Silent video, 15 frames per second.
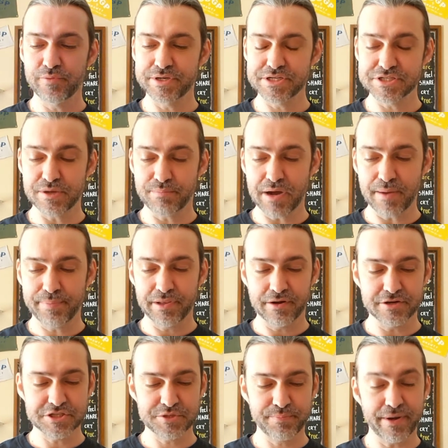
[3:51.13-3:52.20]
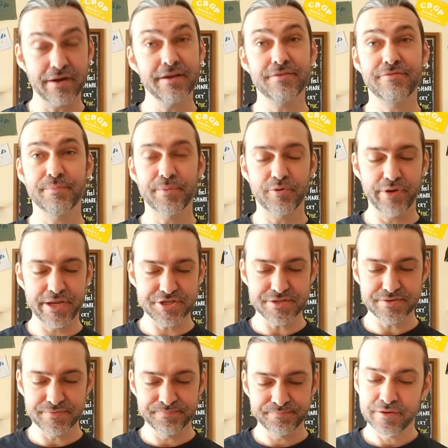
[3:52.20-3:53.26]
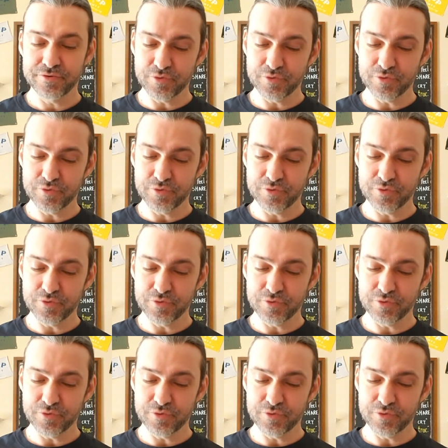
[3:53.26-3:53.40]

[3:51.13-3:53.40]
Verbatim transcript: which is a popular spirit from the region.